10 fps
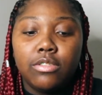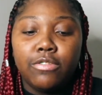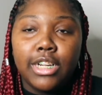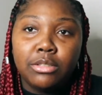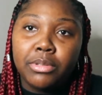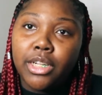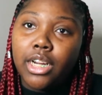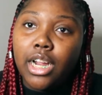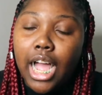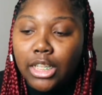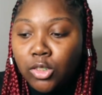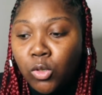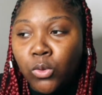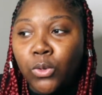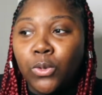freshman year in high
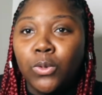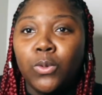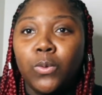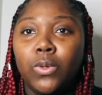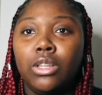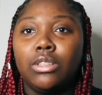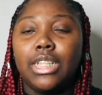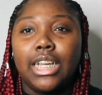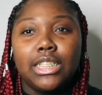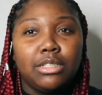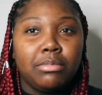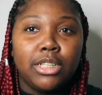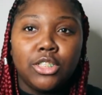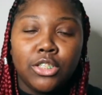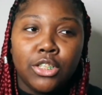school, second
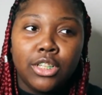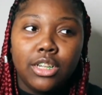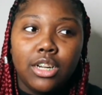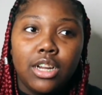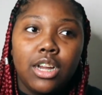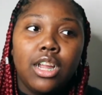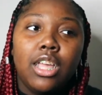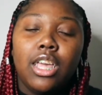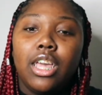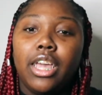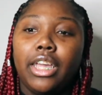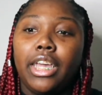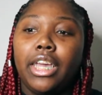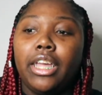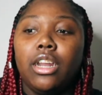semester,
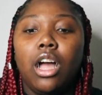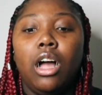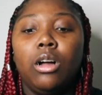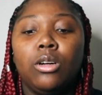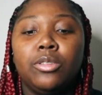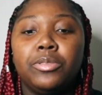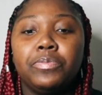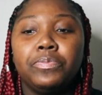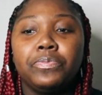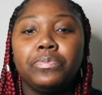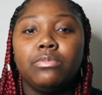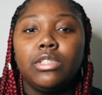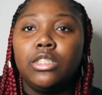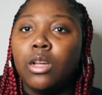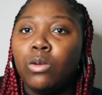and
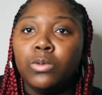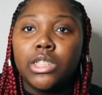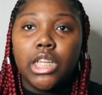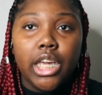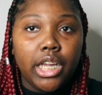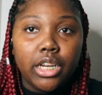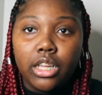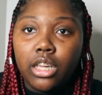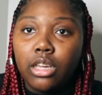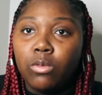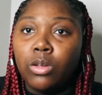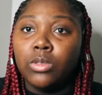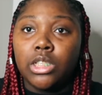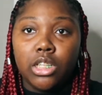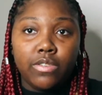you know, we was kicking it, we
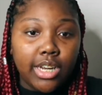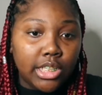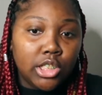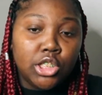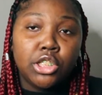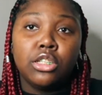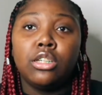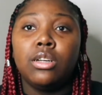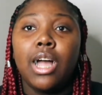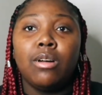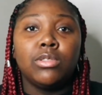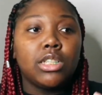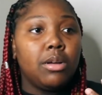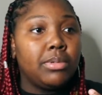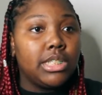was in a relationship, I was
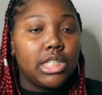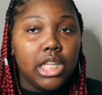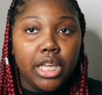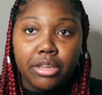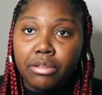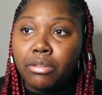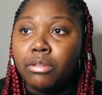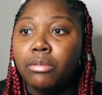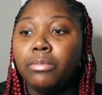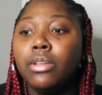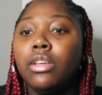coming to see him,